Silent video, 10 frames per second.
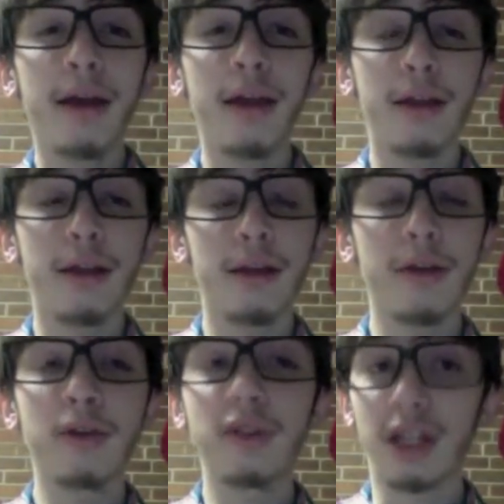
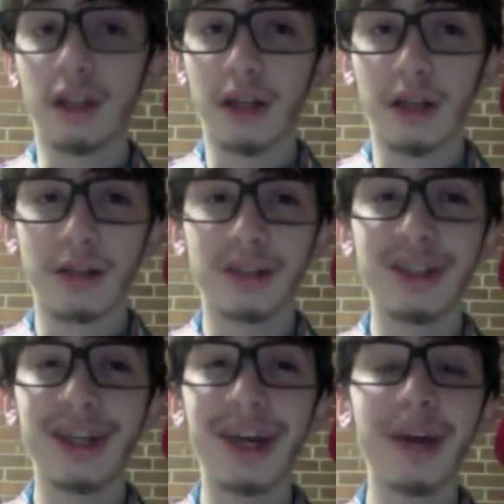Eugenia.
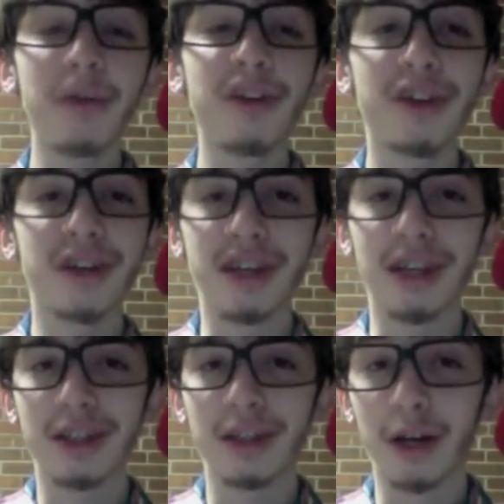Today we're looking
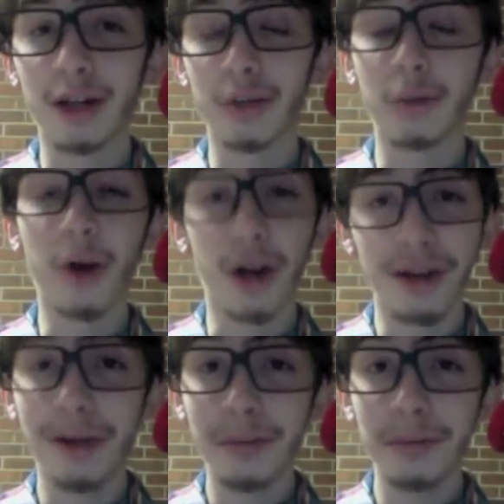at not one,
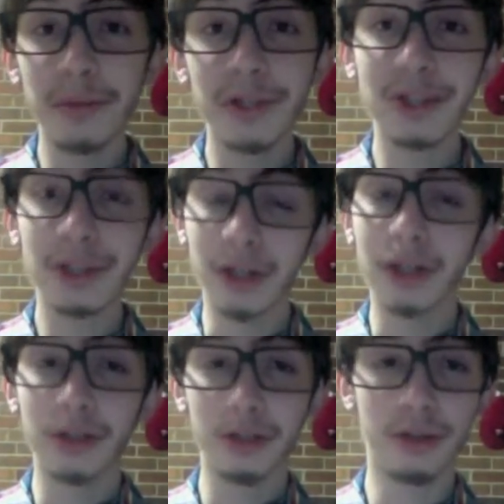but
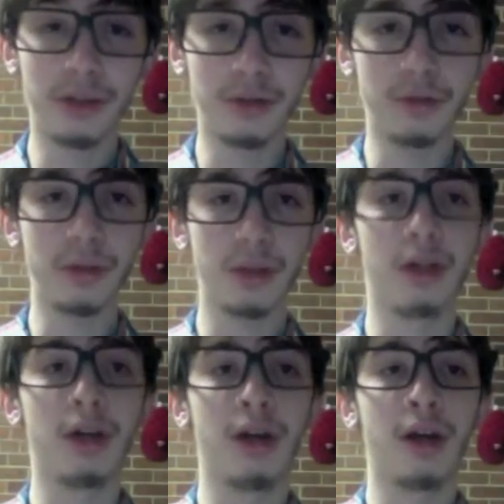two
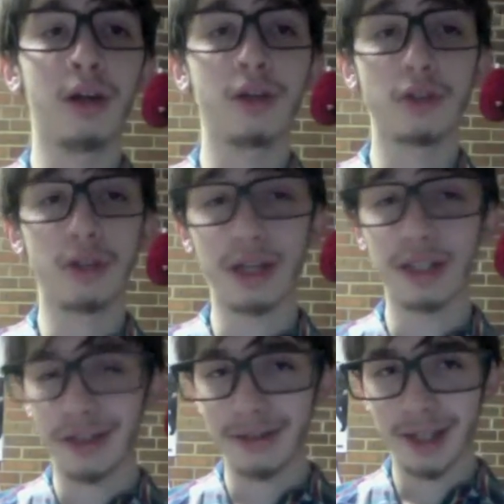screen
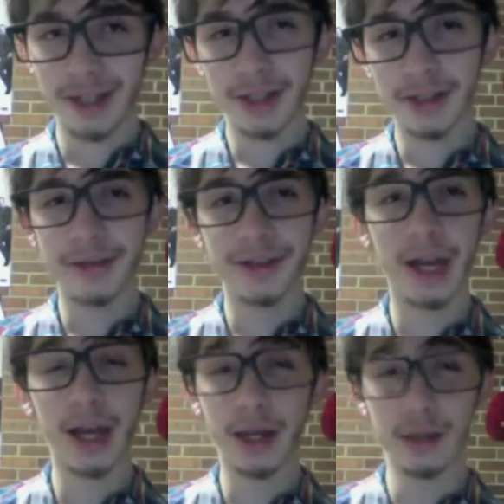adaptations of
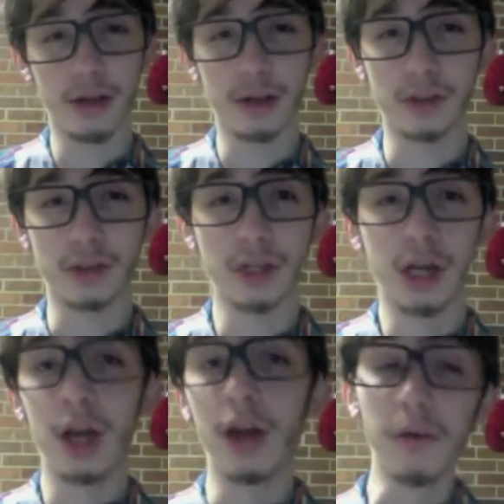today's novel.
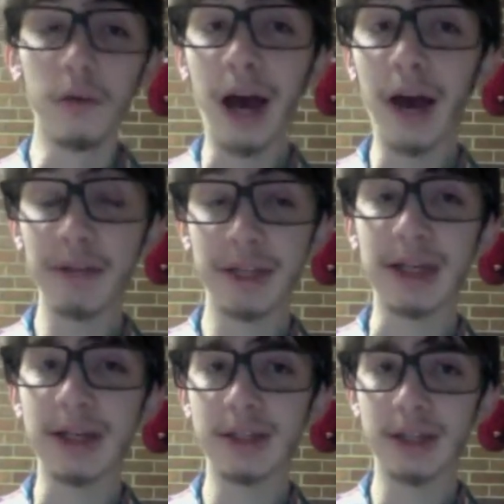If you haven't
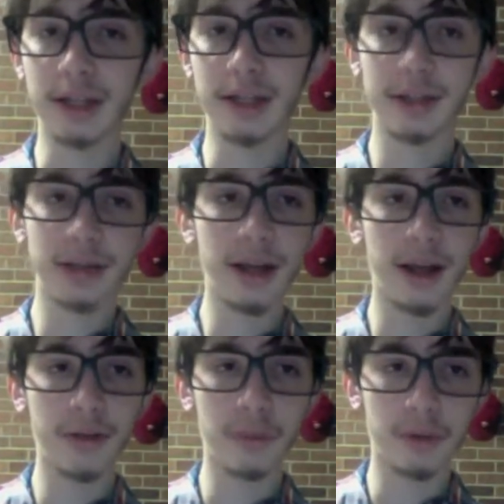guessed yet,
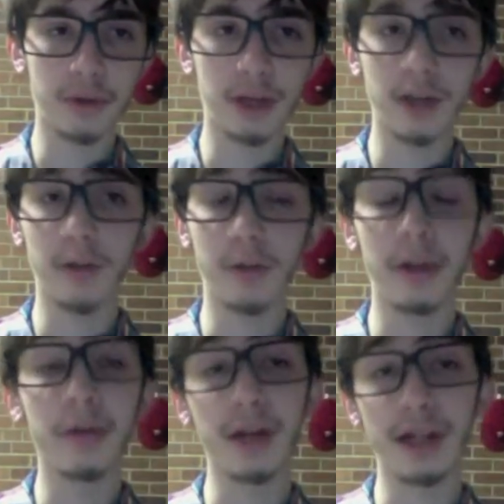today's book is
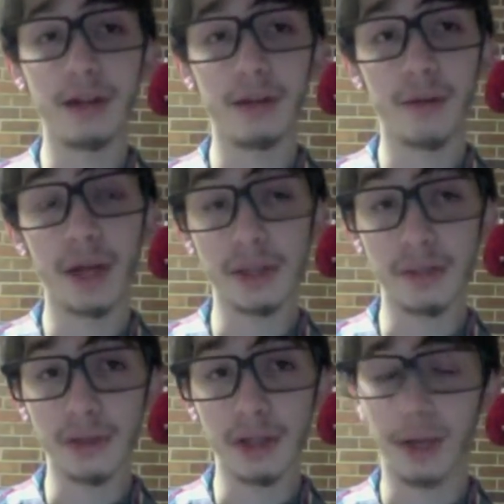The Phantom
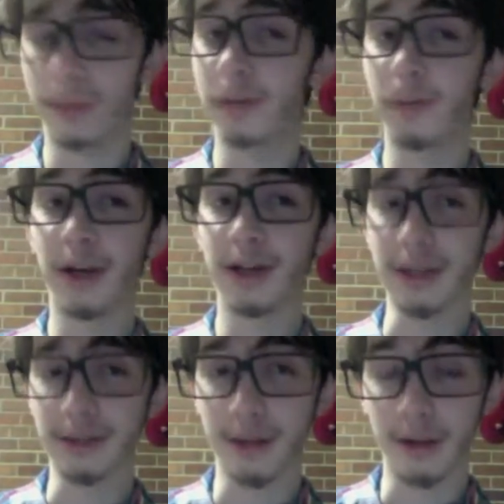of the Opera by
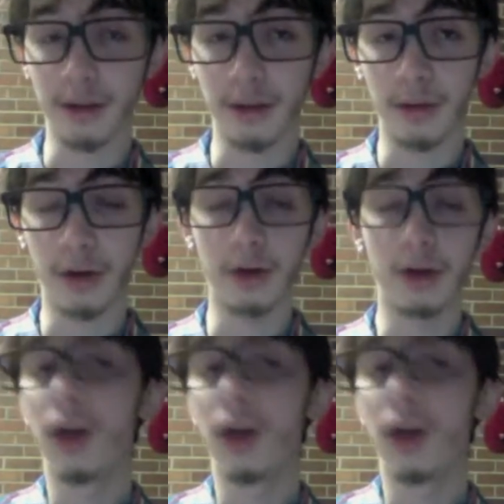Gaston Leroux.